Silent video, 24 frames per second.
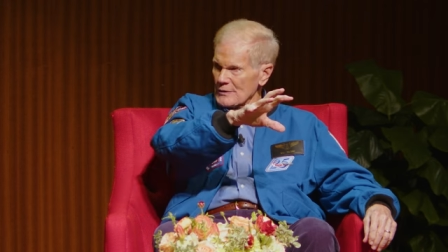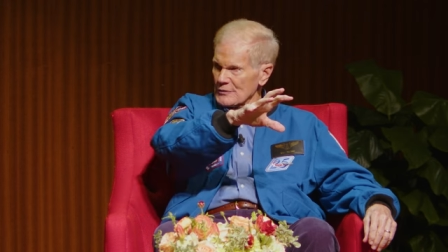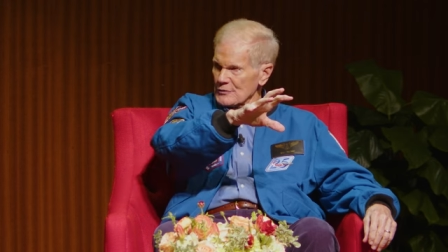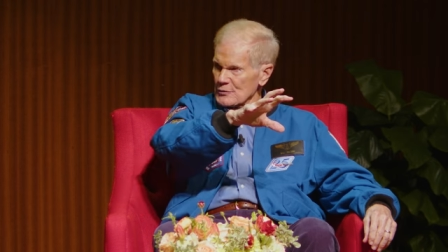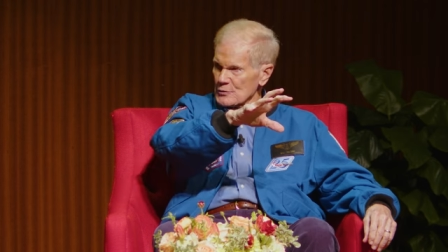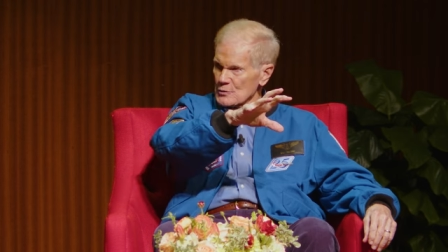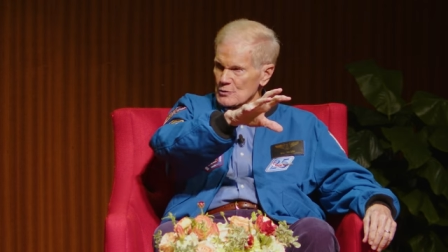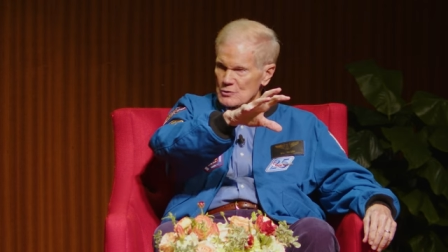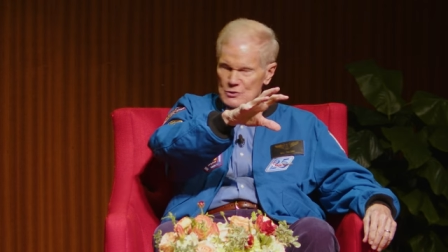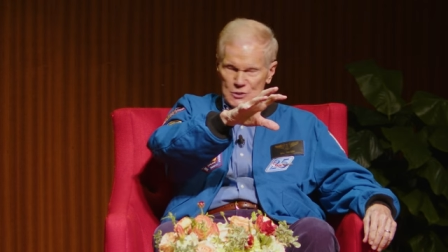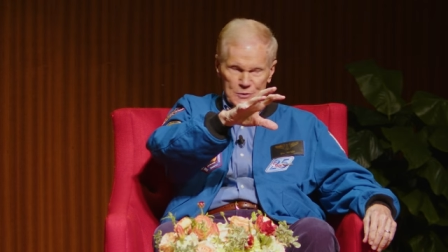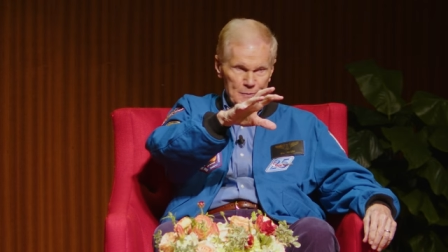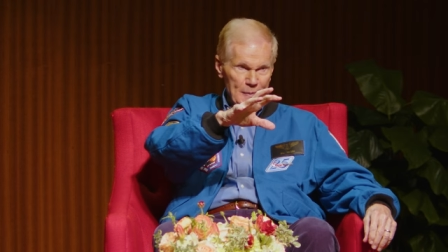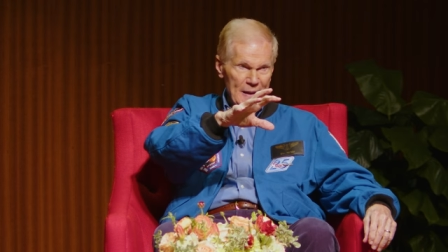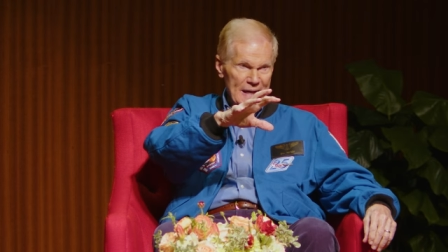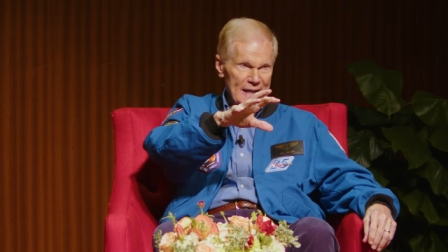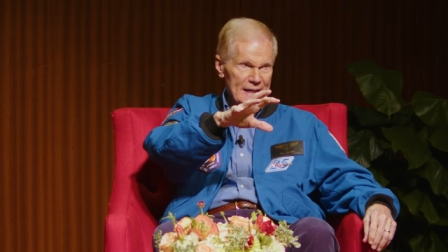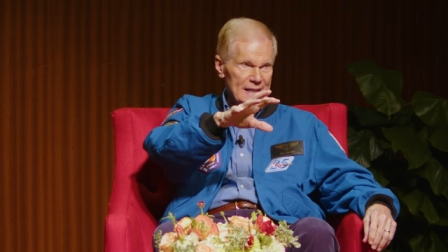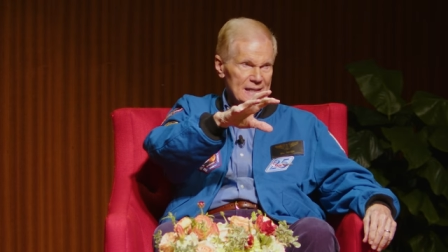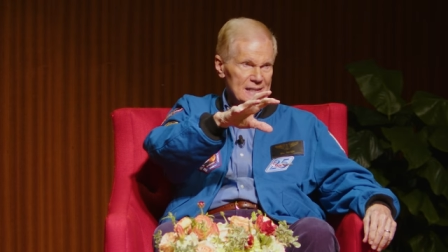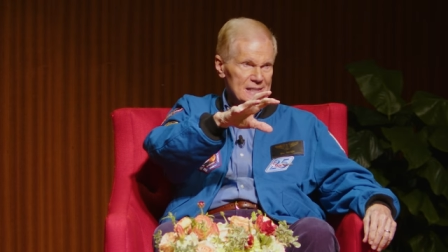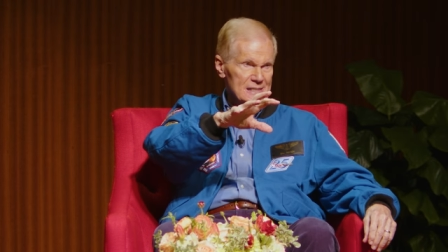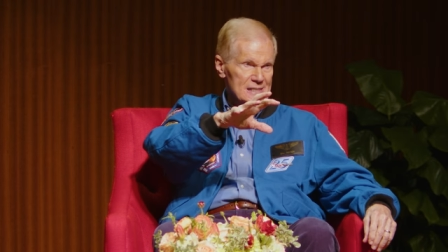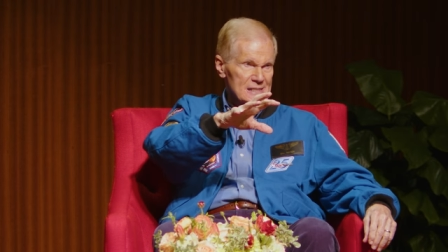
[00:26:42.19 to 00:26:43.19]
through
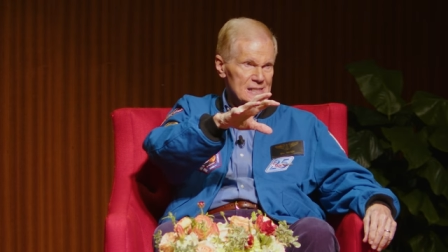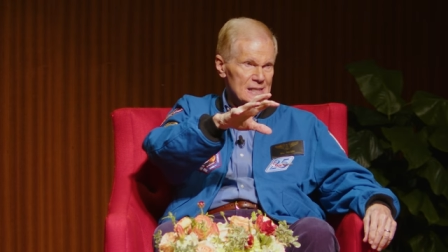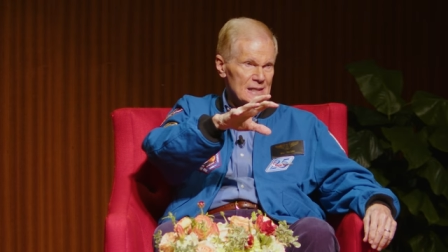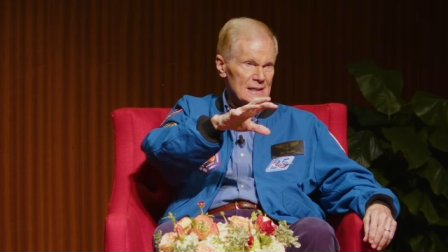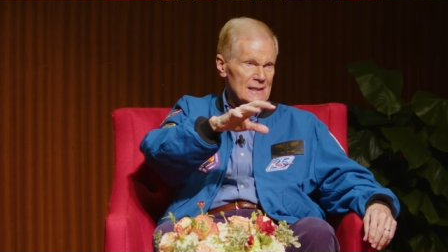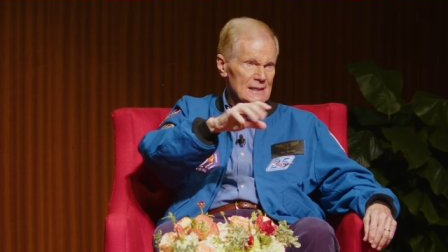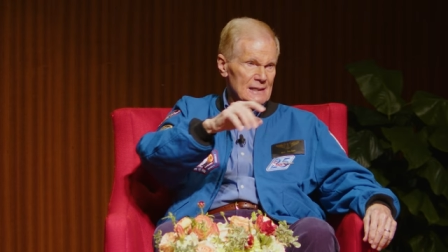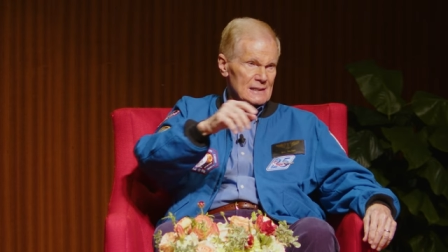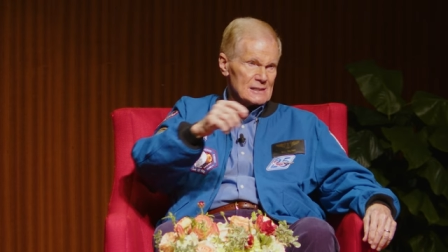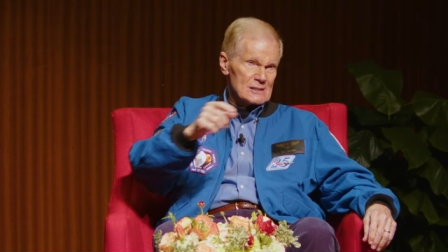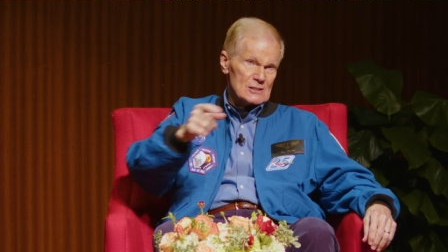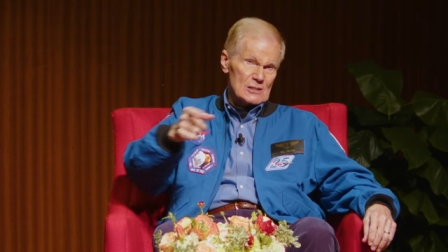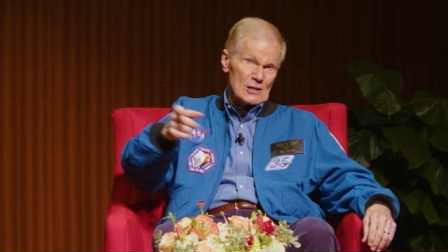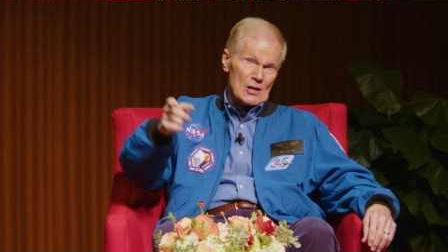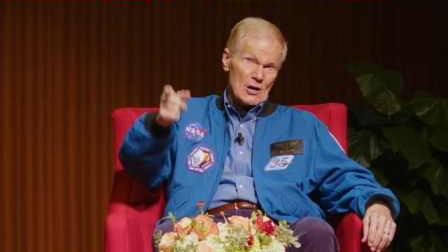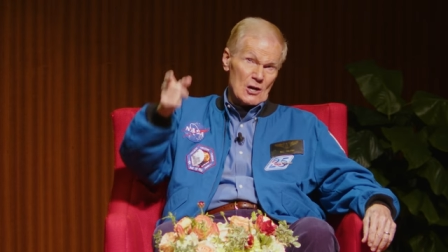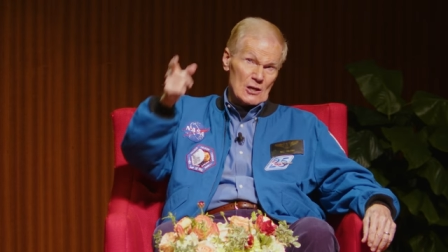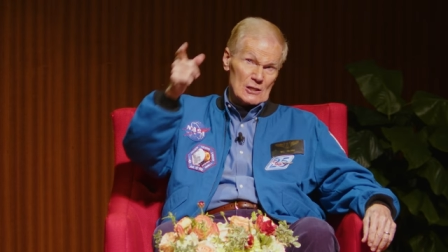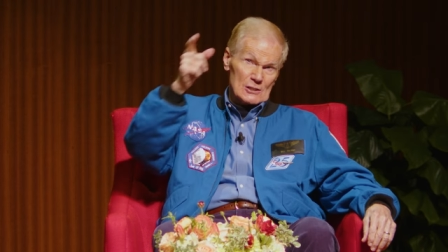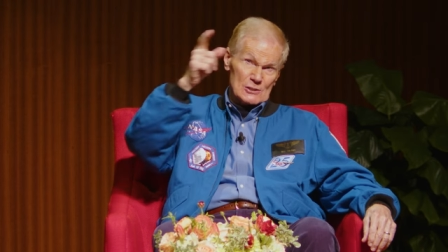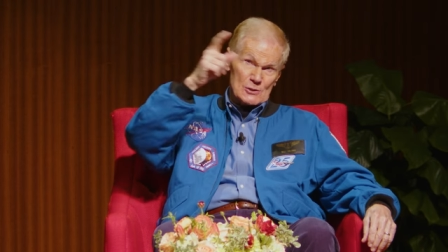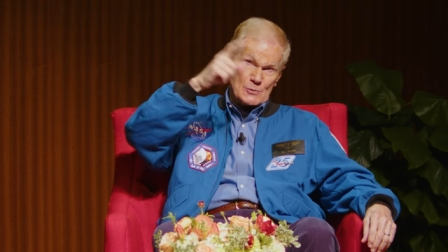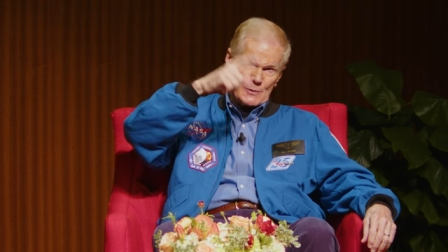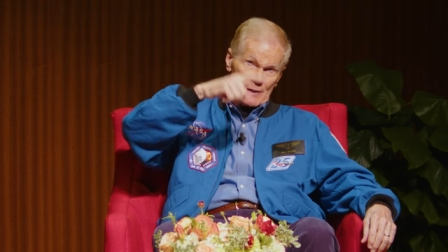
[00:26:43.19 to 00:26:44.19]
space so
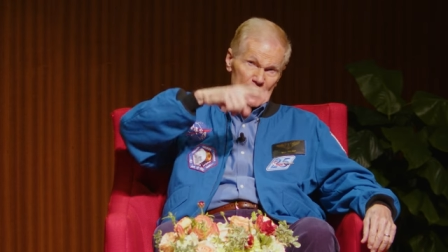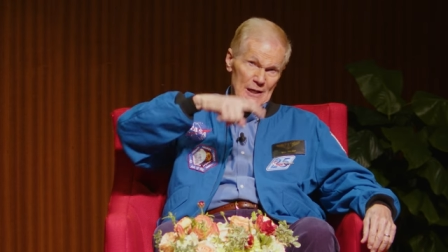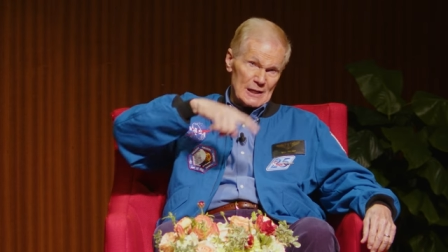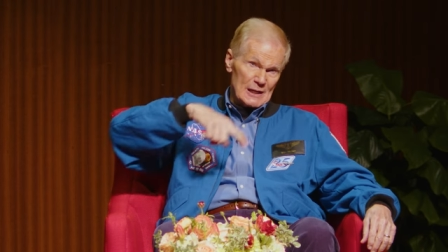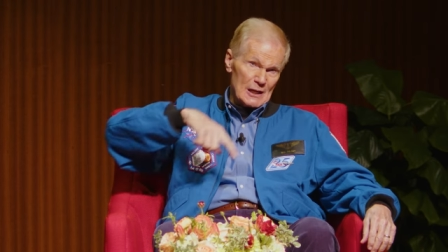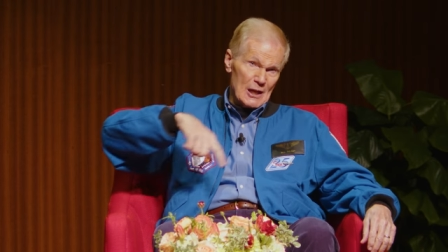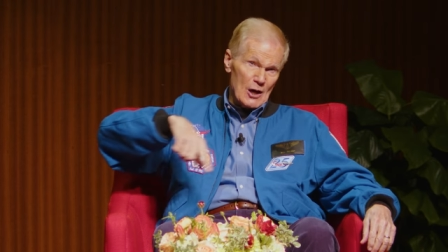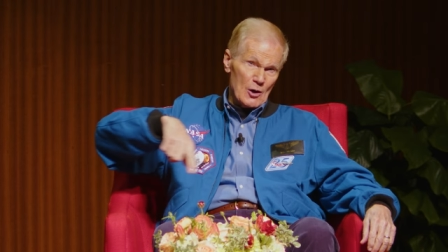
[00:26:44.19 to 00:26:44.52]
long as we're in